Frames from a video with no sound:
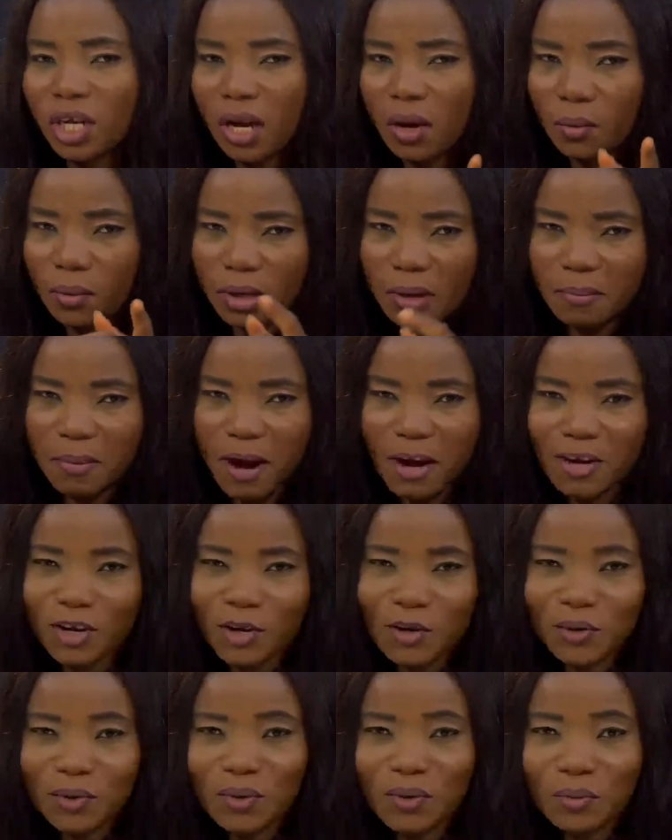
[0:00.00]
What about
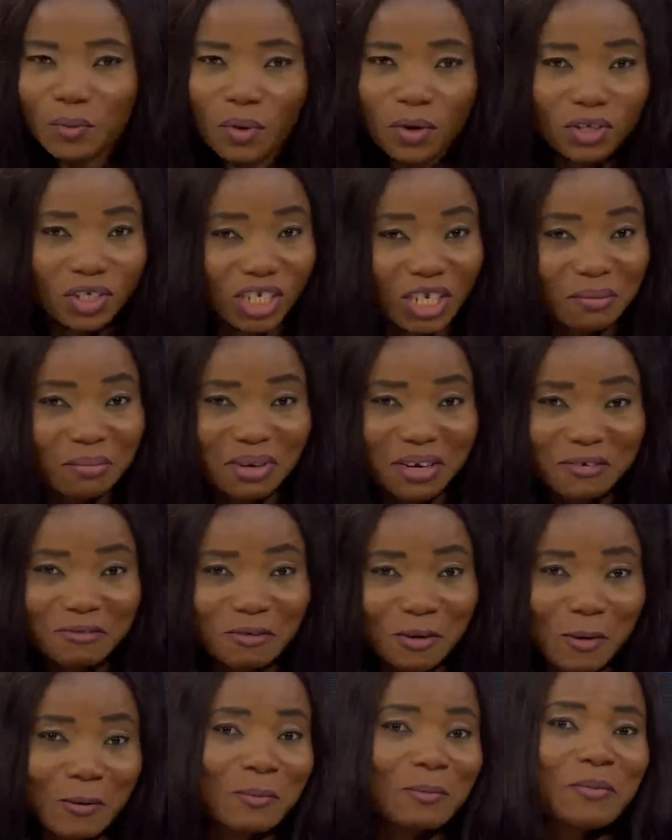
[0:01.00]
you, watching me
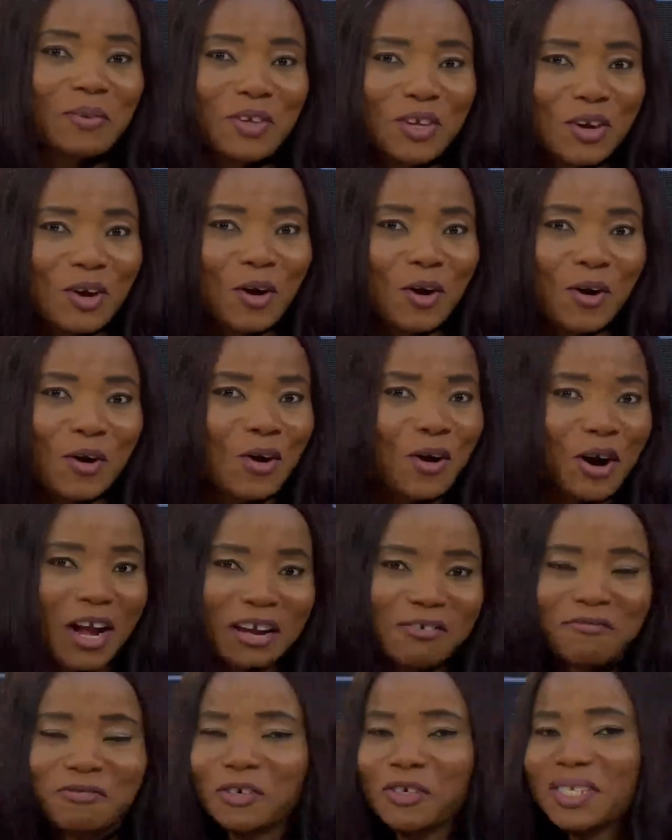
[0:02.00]
from your
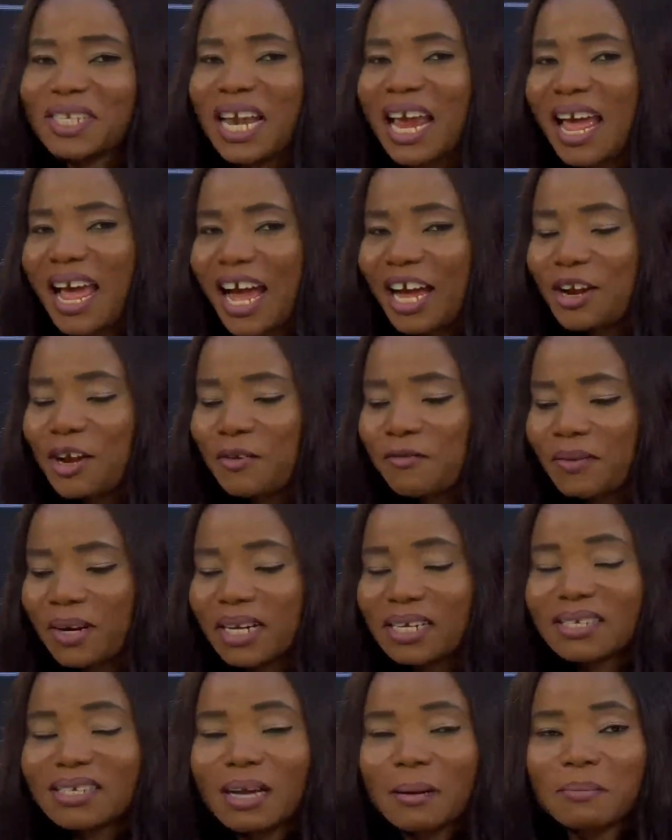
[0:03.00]
comfort? I know you've
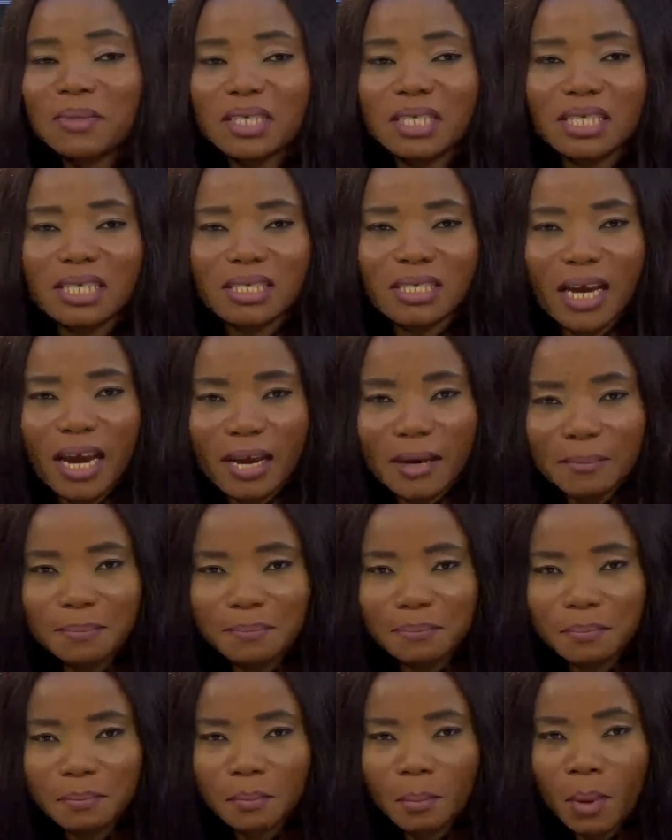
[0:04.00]
learned something today.
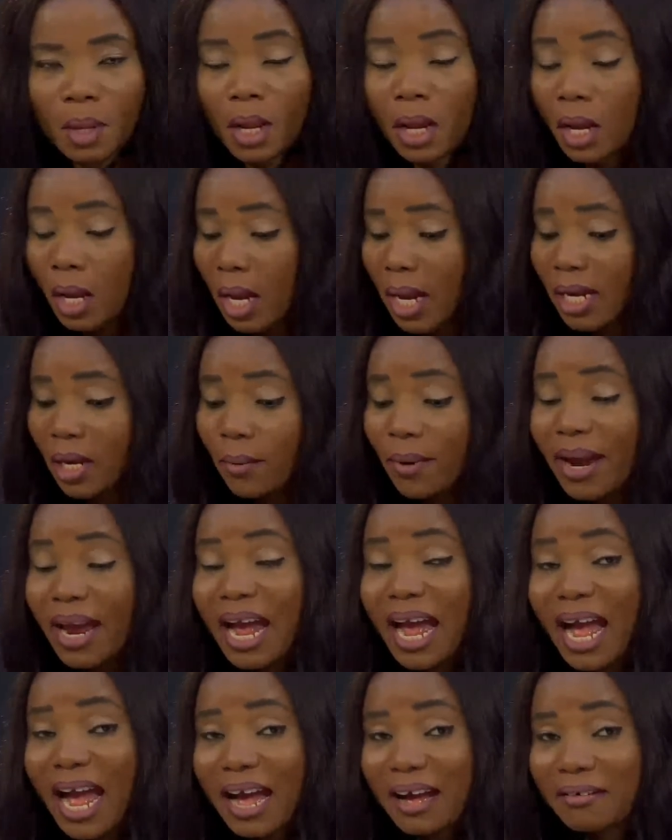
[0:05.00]
Anyway, I
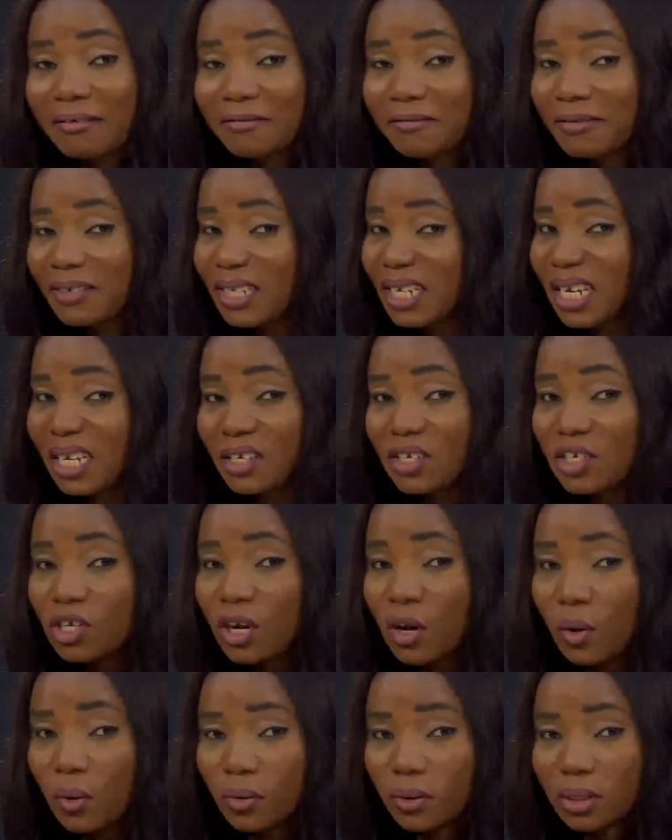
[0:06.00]
have learned a
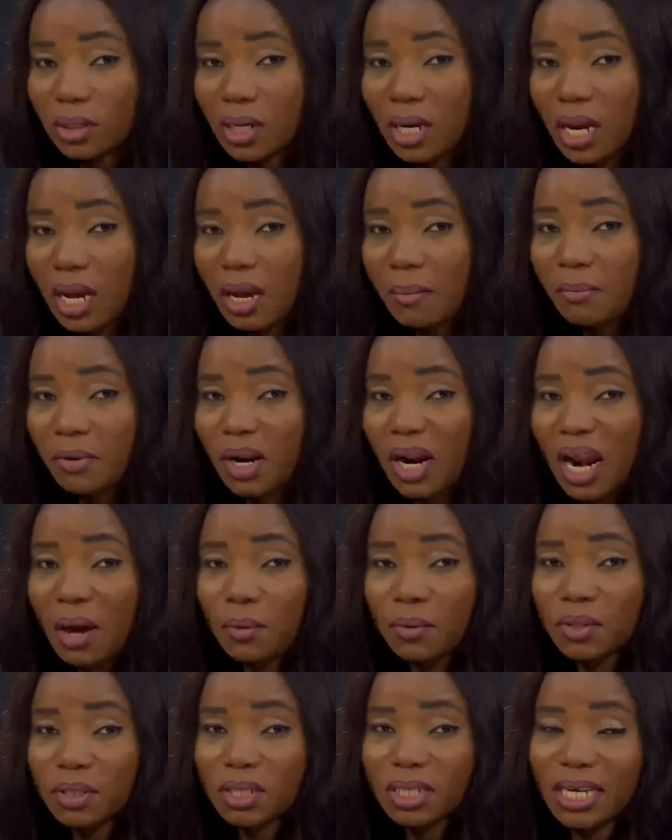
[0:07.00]
lot. But all I
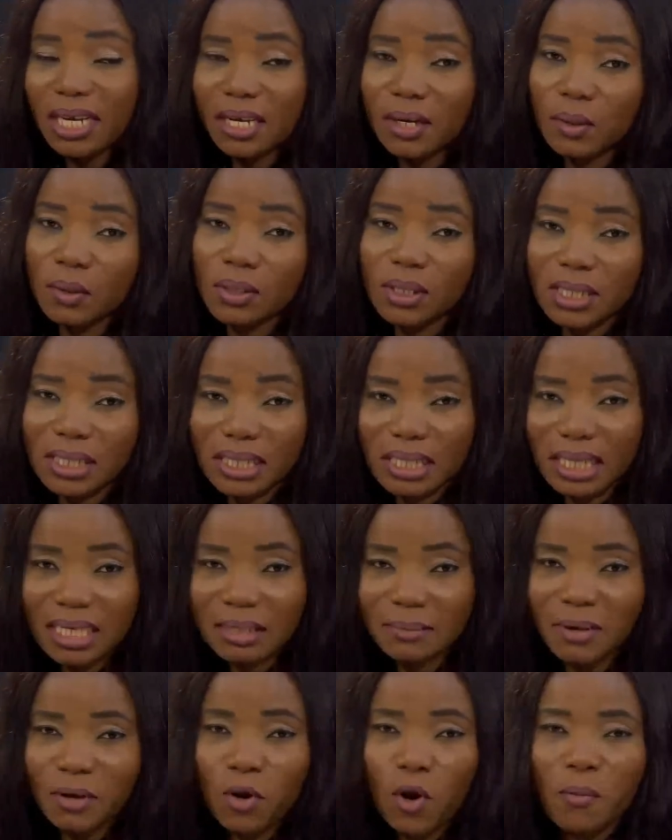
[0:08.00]
want to tell us is this.
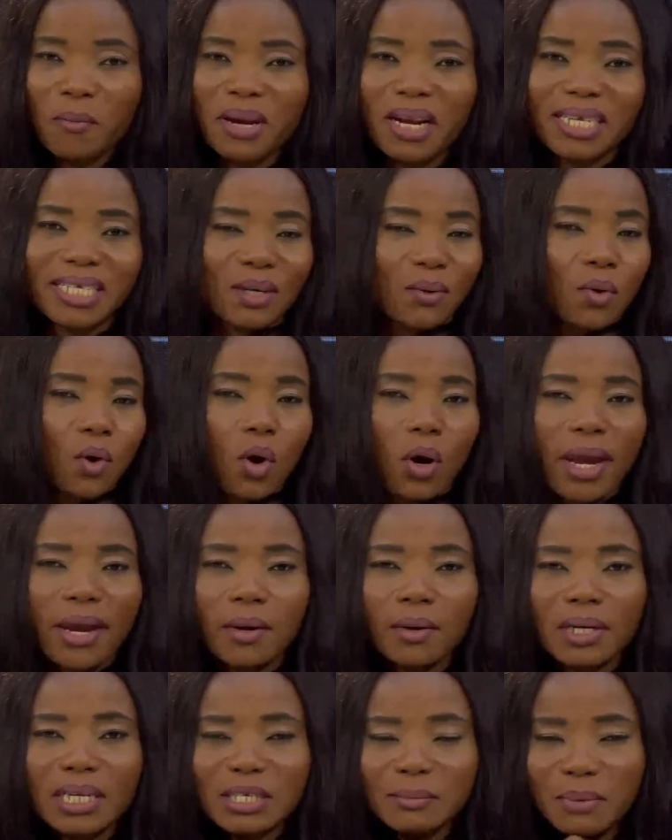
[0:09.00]
May no come be like say we come here
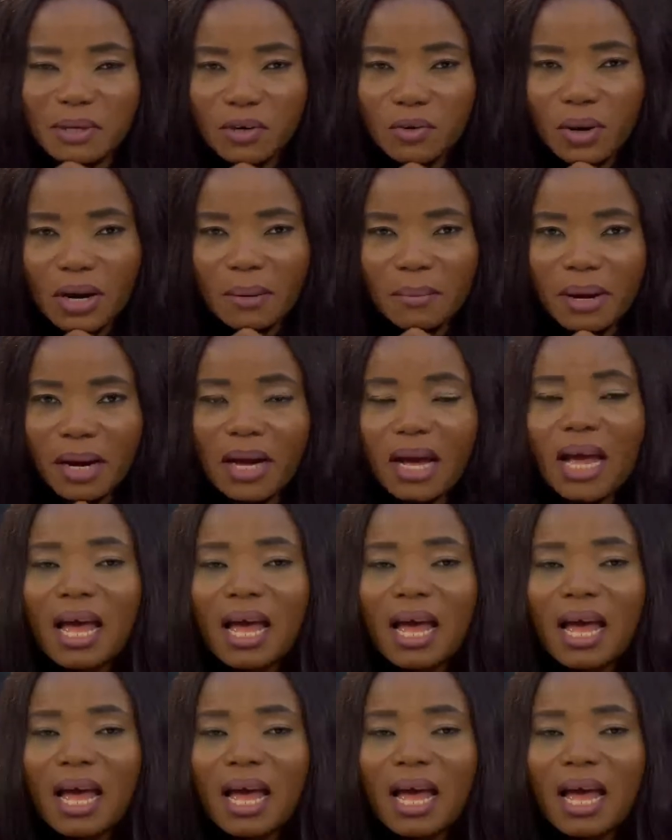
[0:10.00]
on speak grammar.